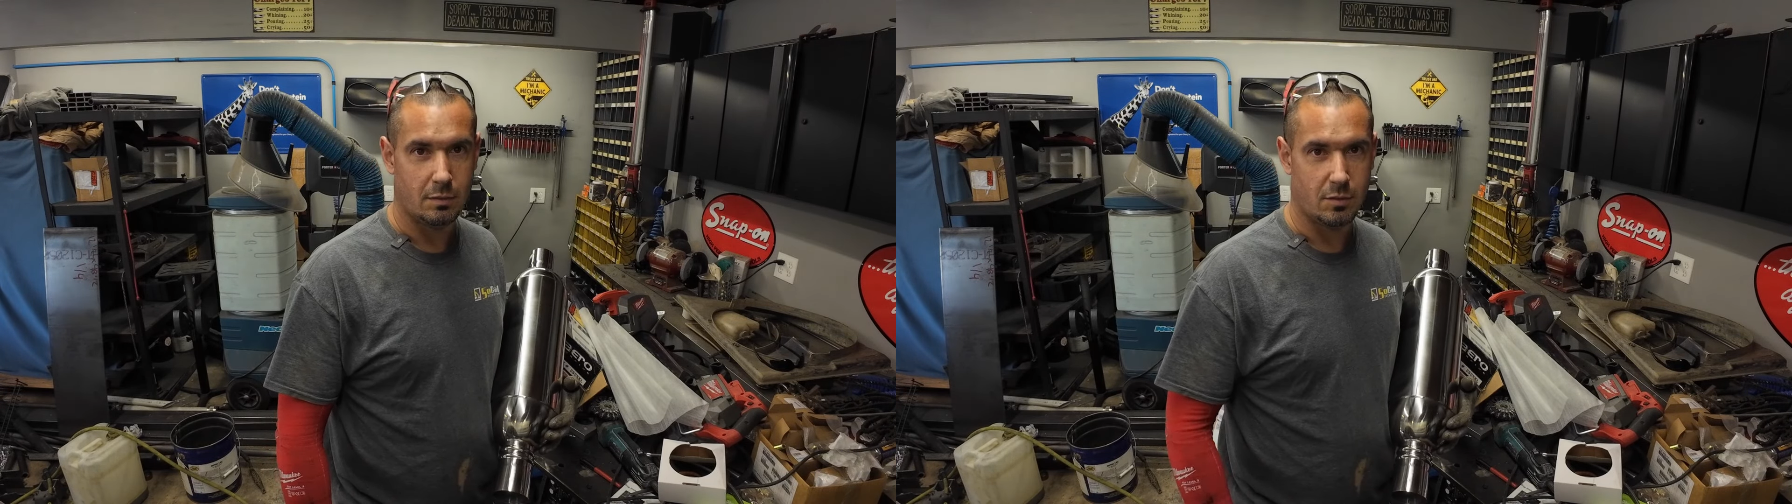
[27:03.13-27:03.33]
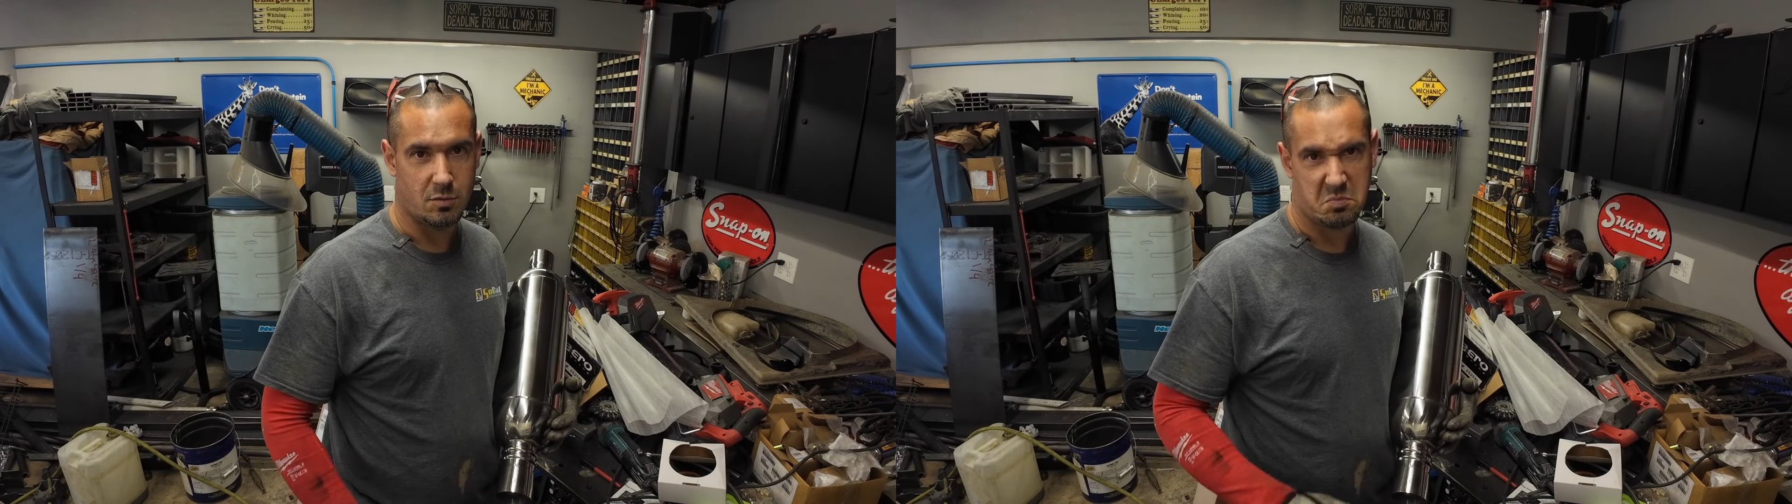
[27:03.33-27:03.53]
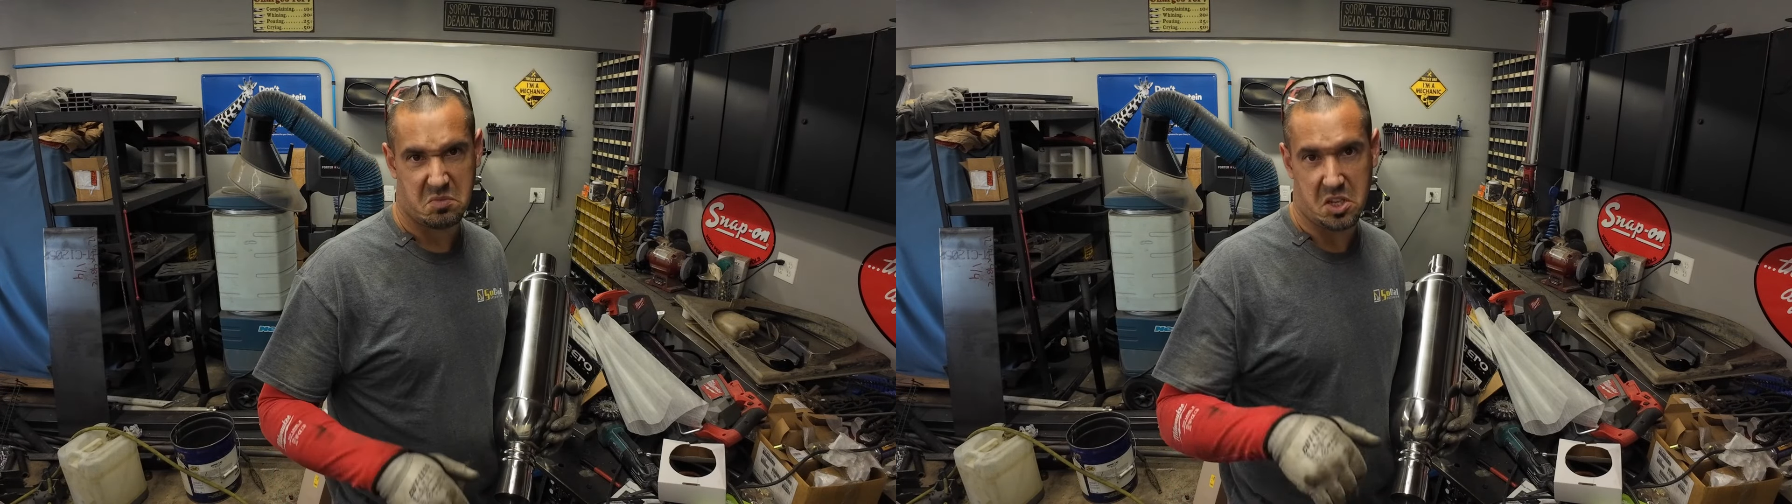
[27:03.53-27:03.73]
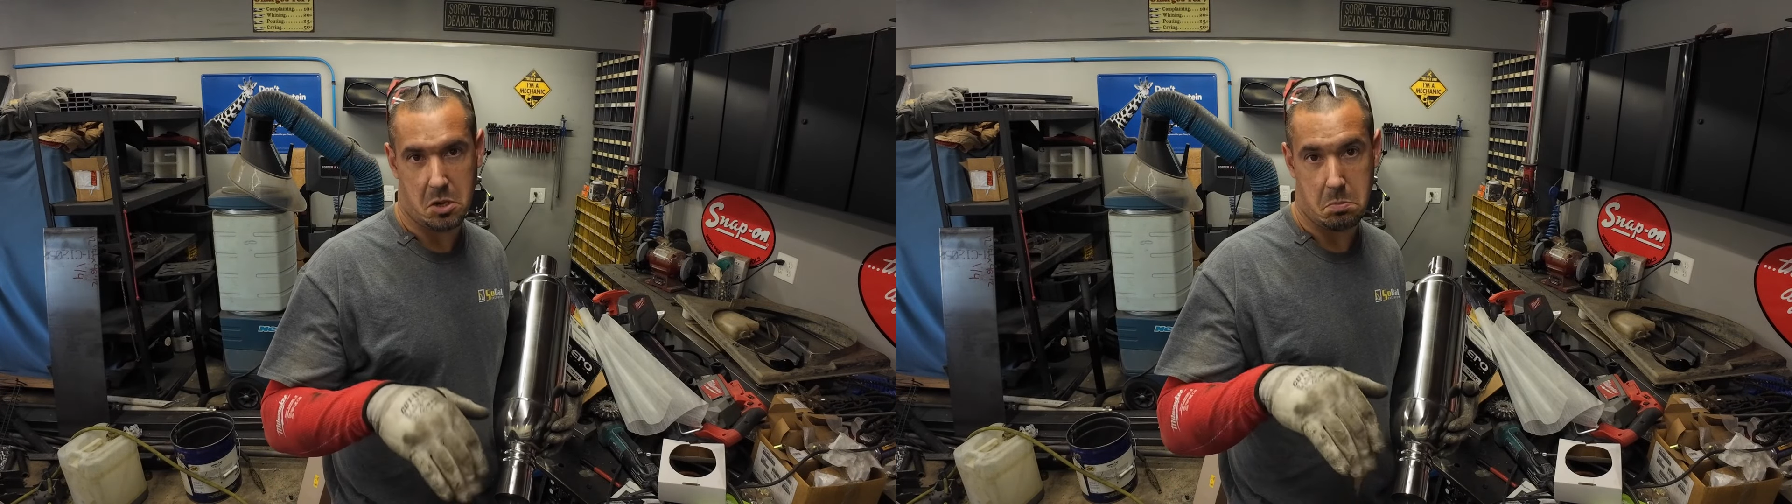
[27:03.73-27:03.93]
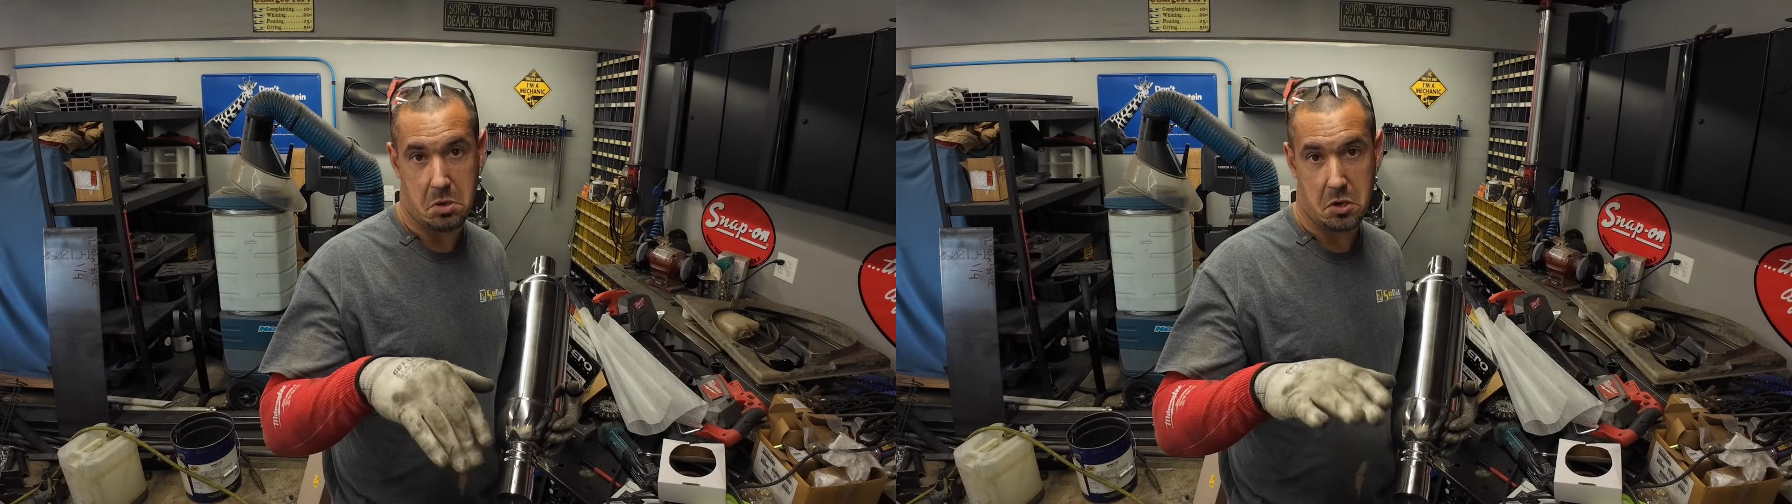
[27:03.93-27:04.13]
just kind
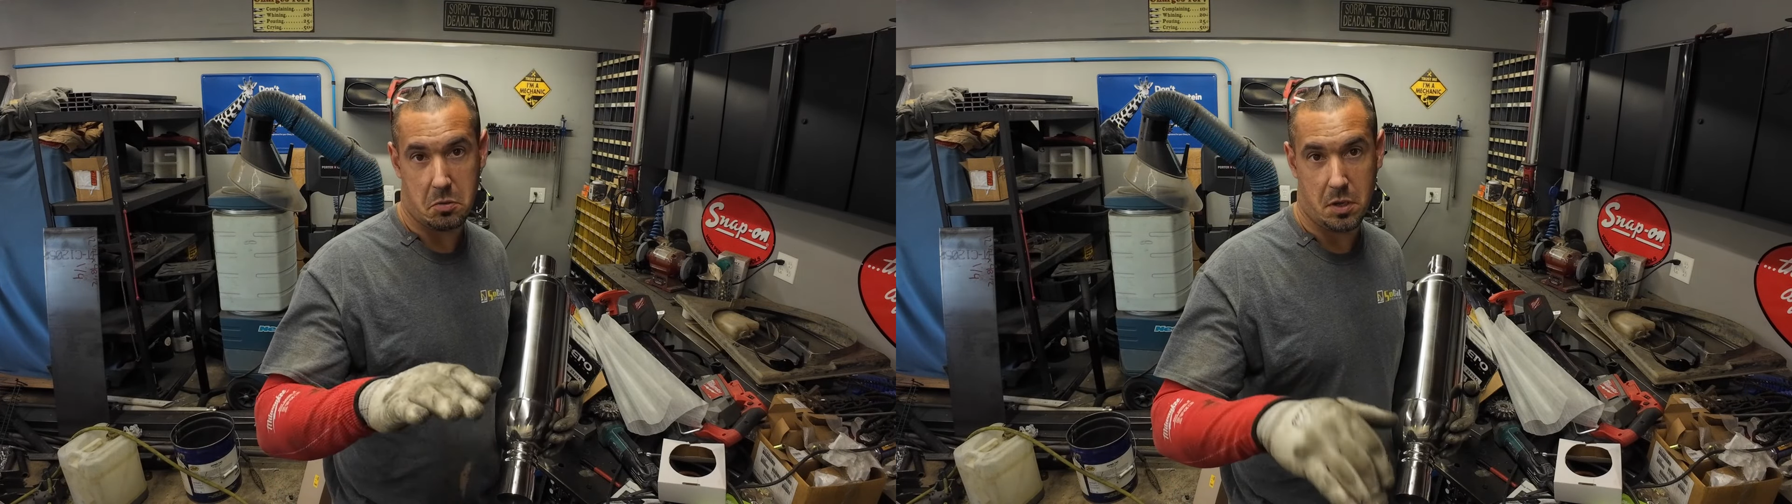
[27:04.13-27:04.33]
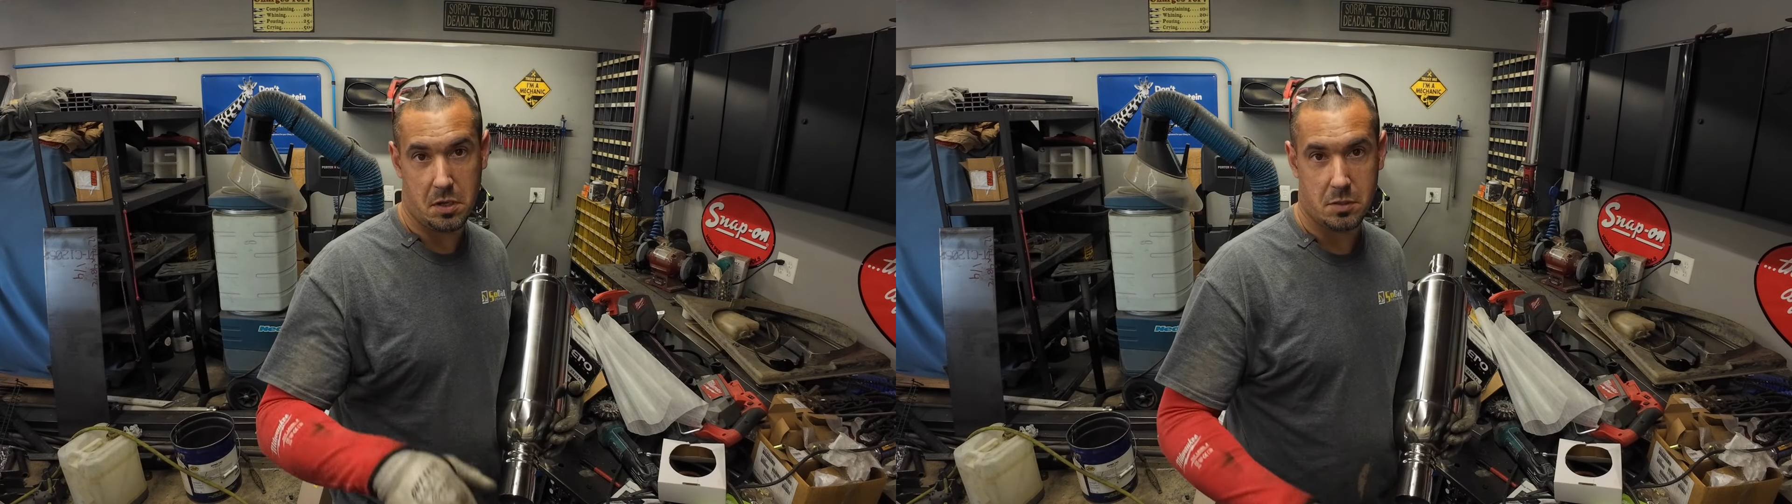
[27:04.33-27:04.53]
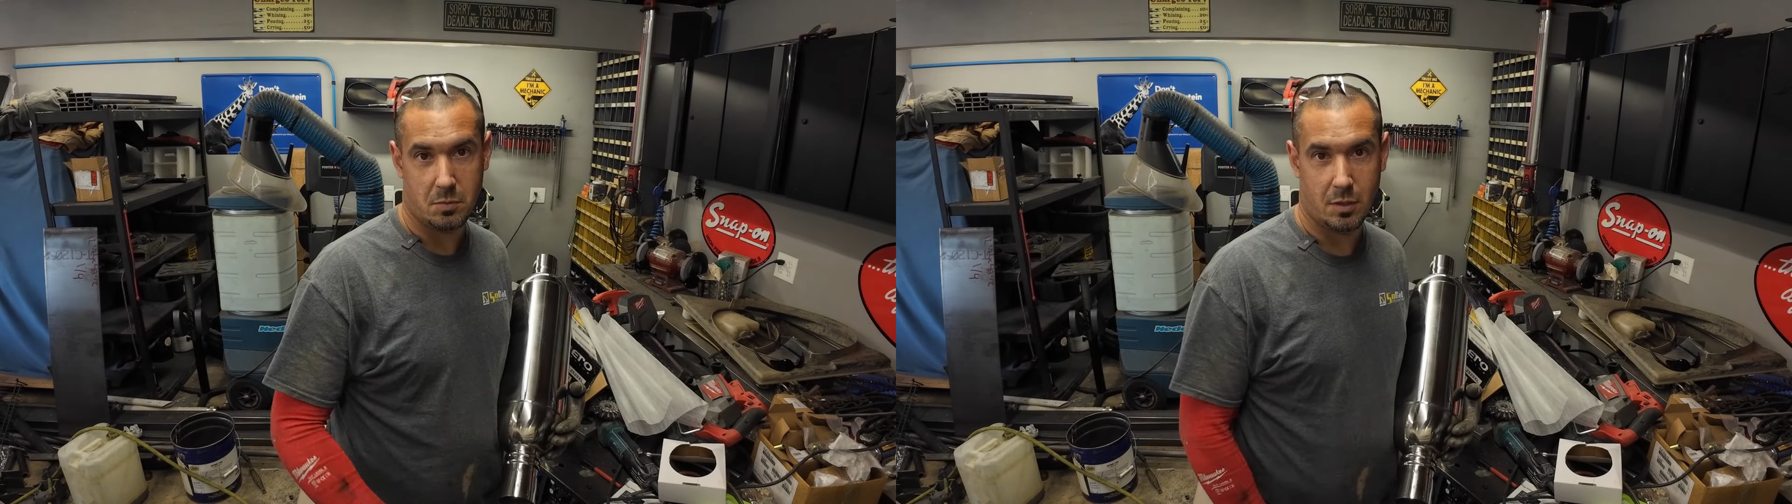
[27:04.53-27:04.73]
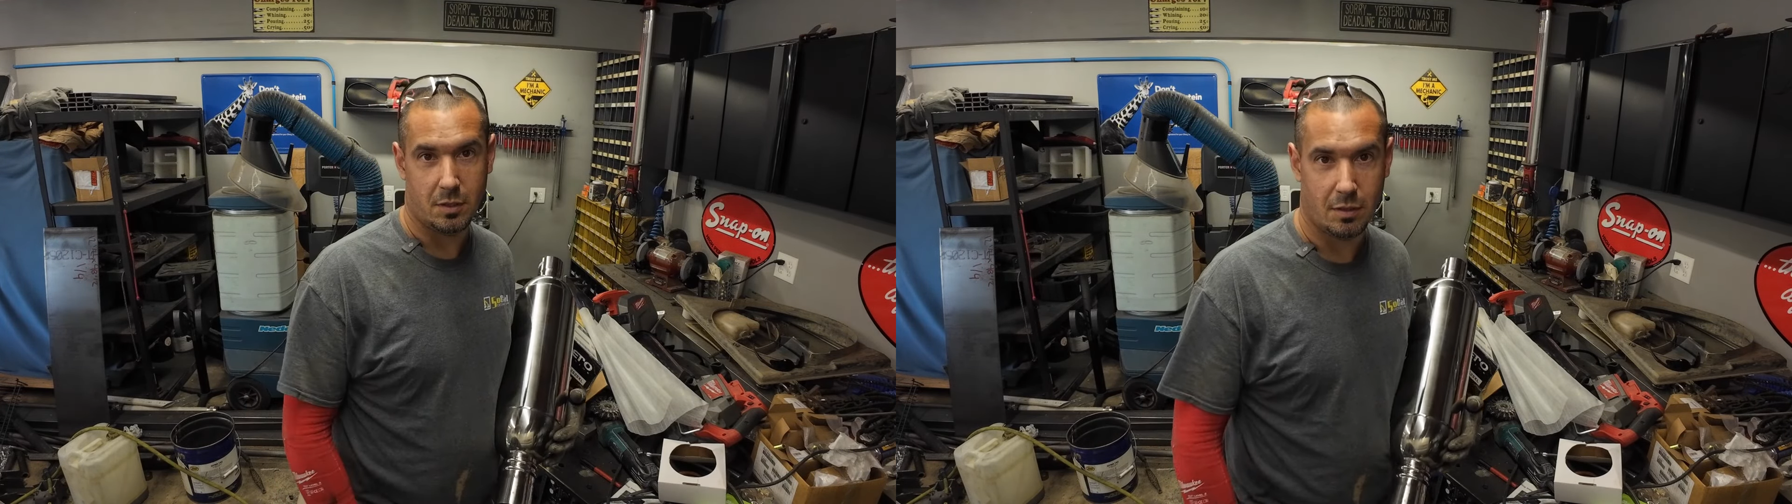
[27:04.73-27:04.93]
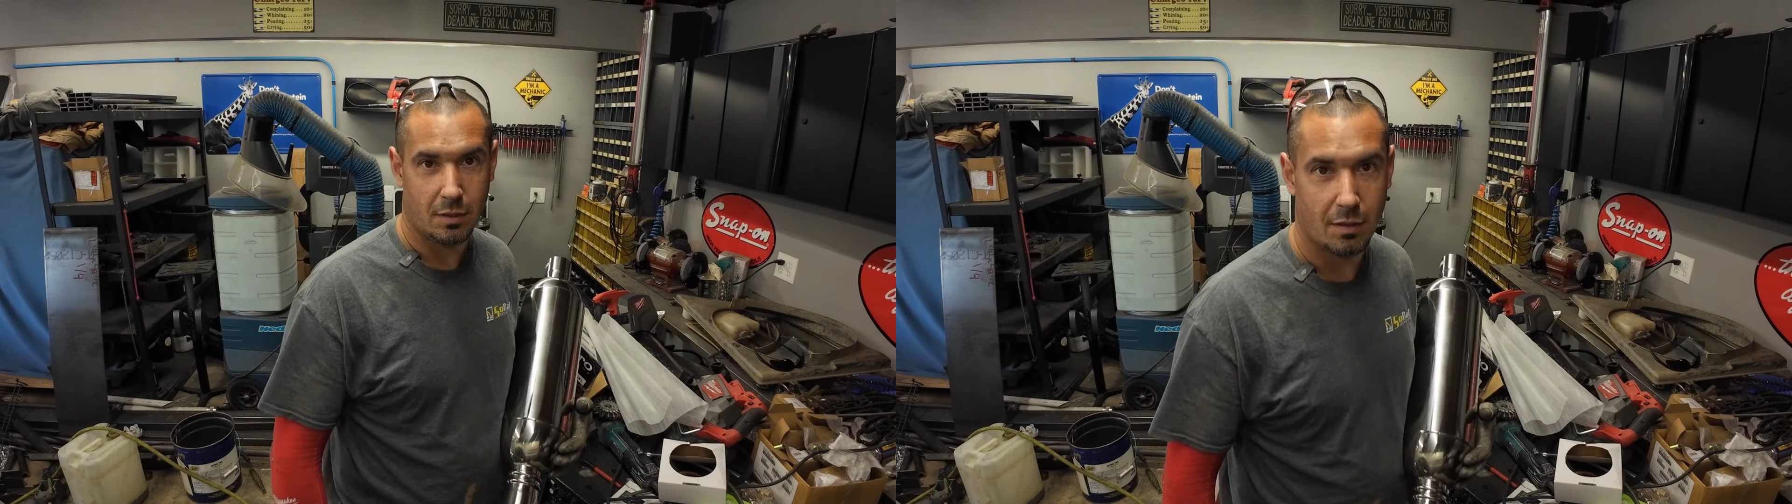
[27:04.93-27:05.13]
of part ways with?